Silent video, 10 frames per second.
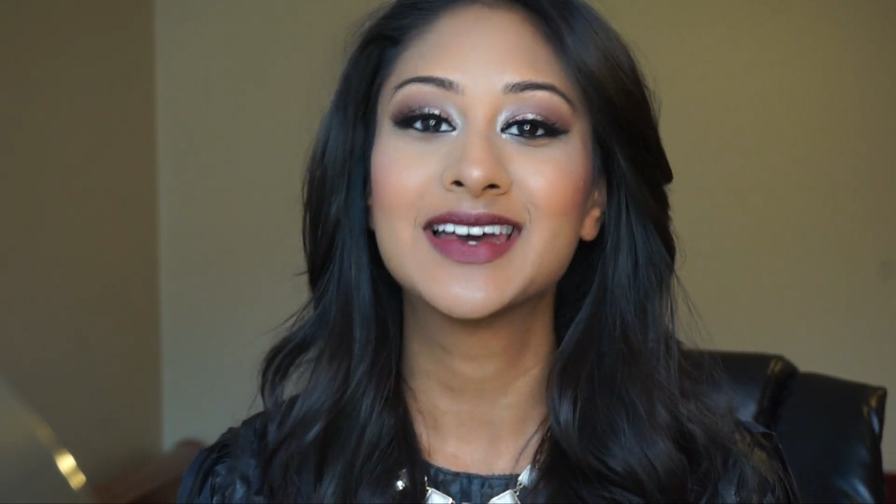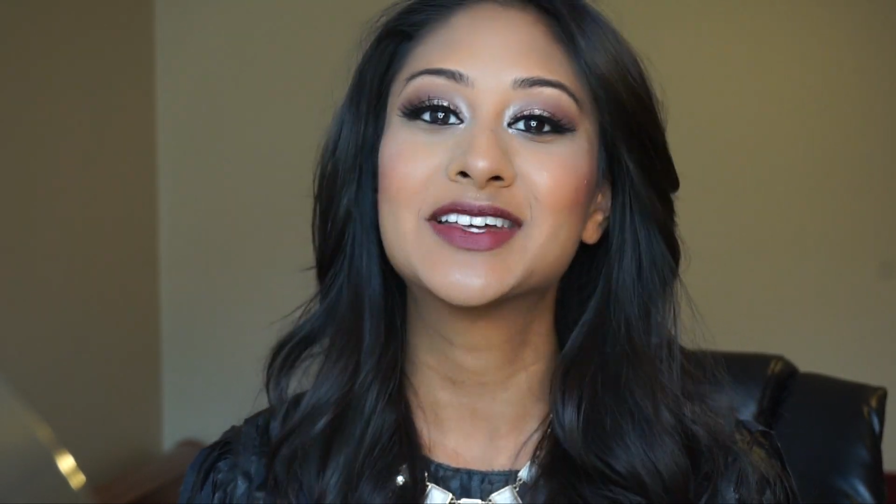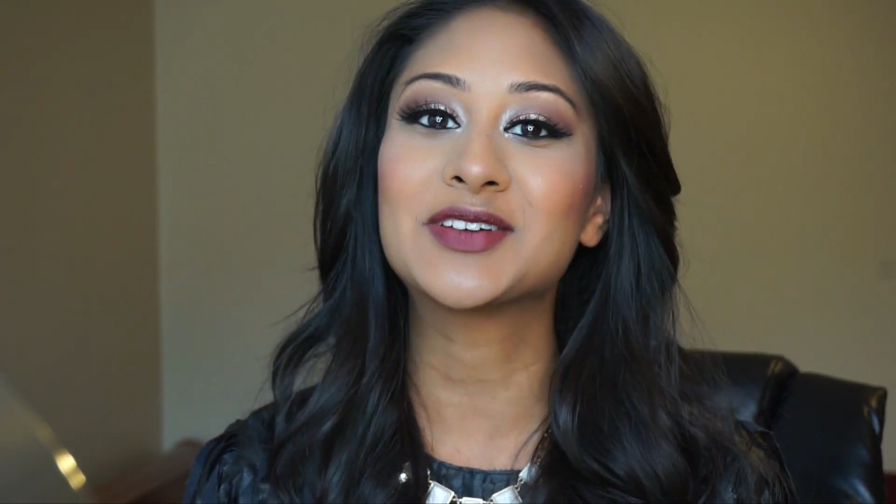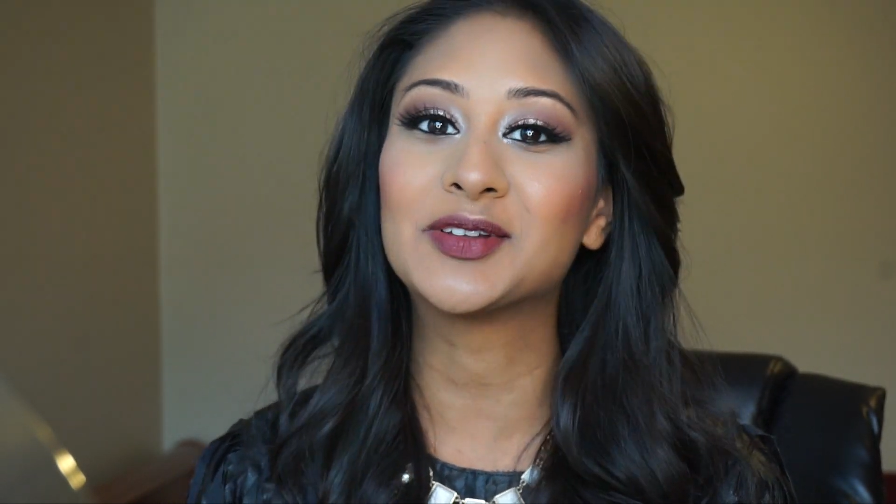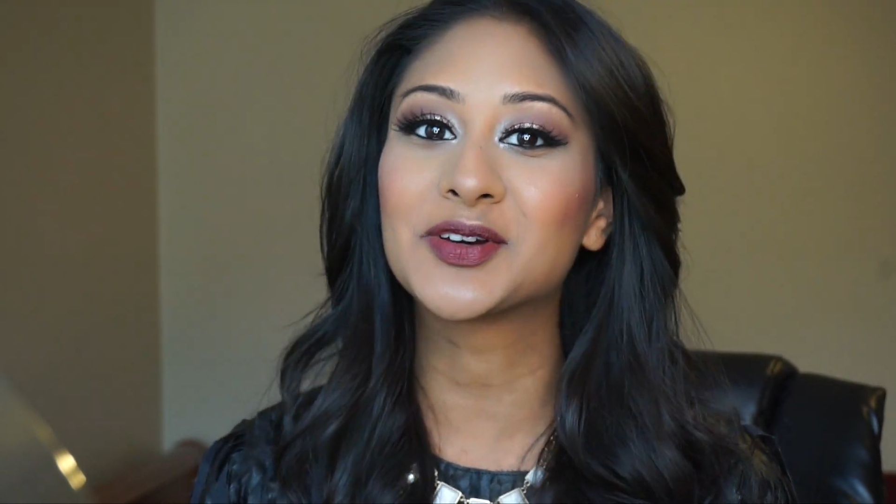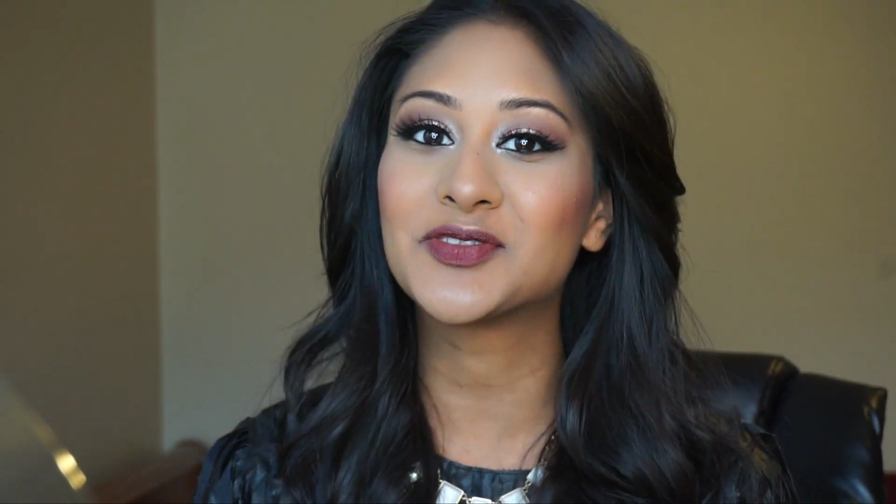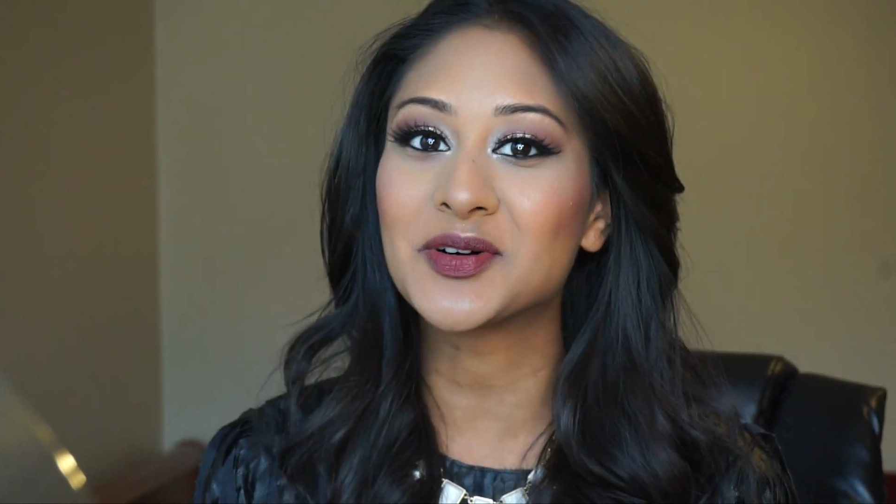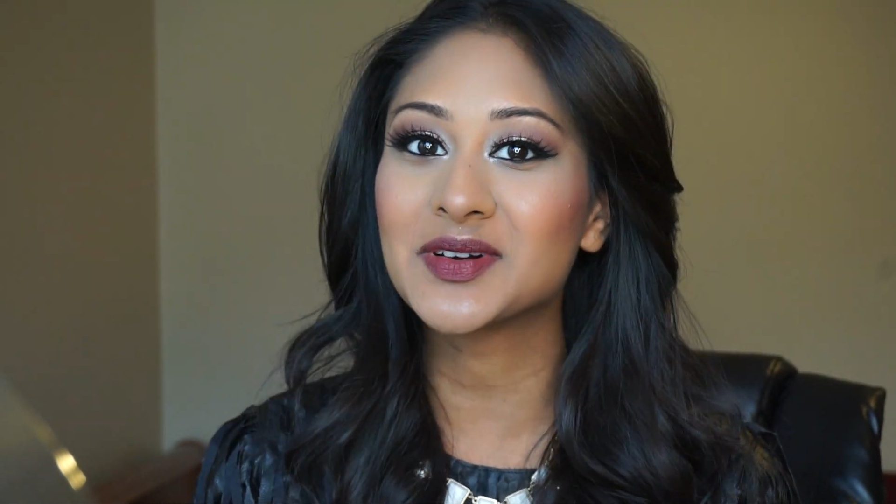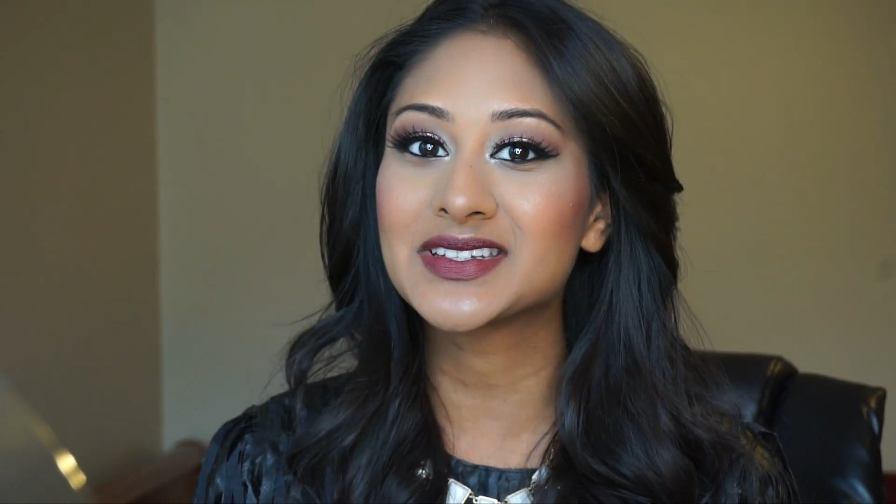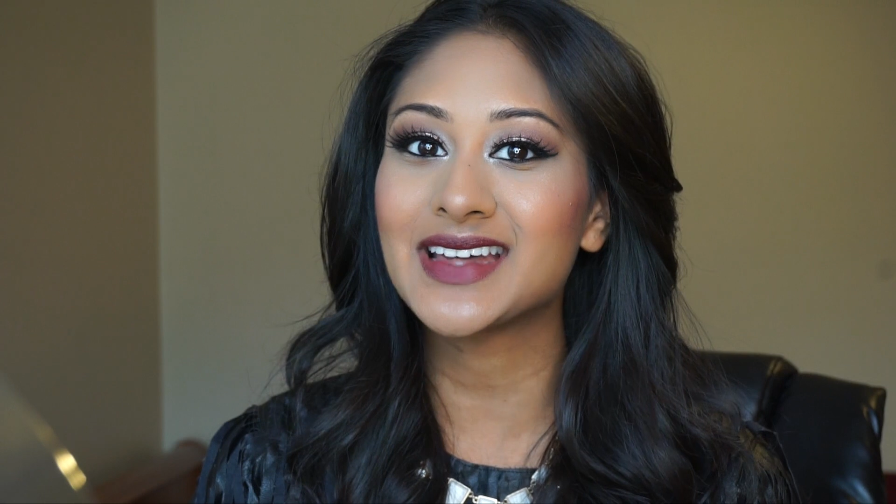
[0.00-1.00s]
So I look
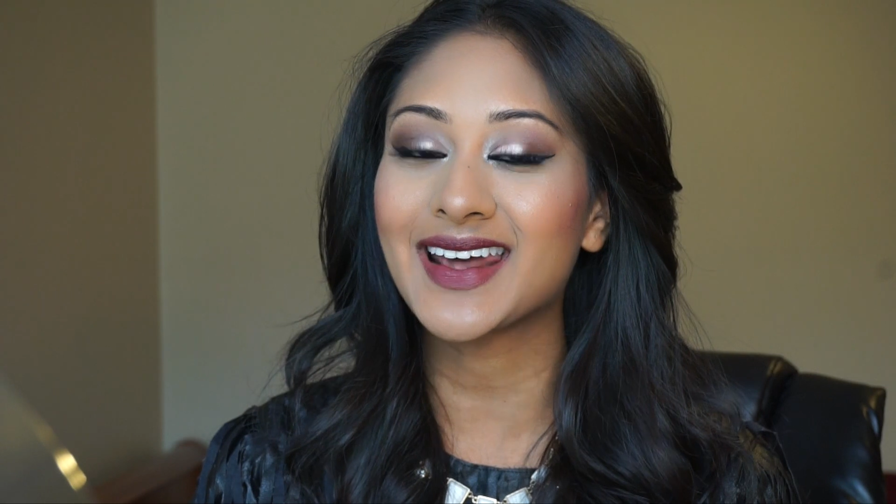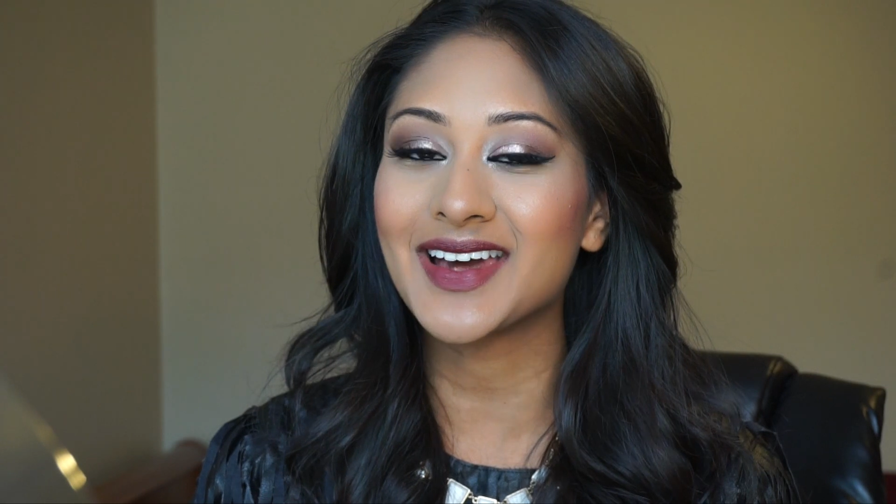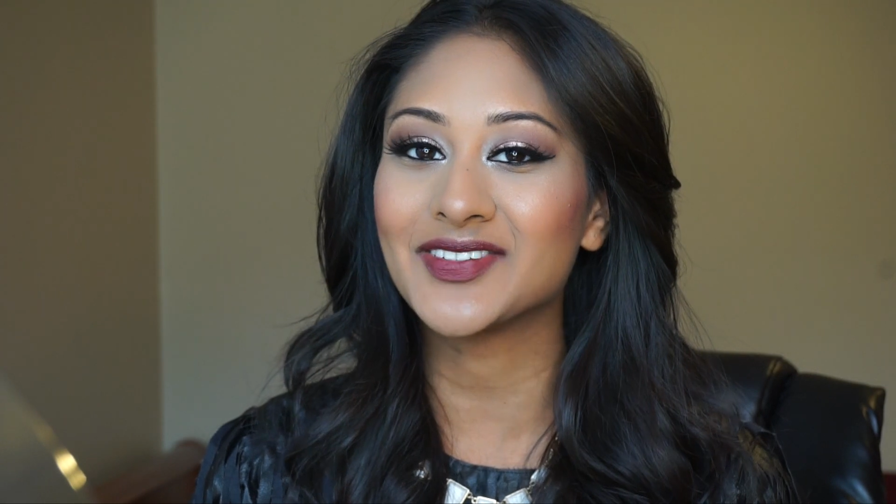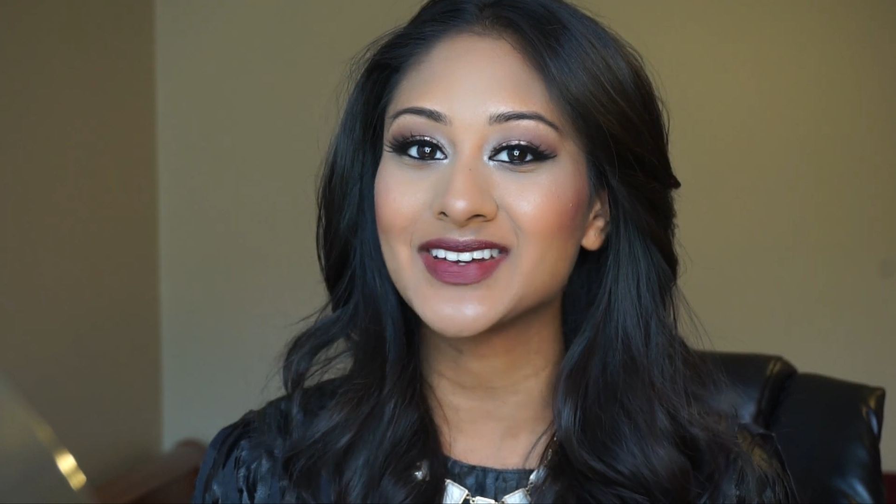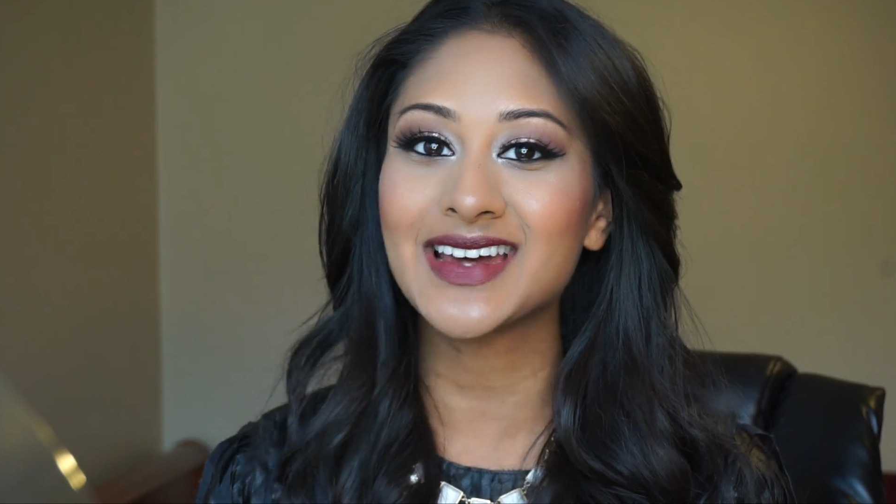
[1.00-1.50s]
forward to that every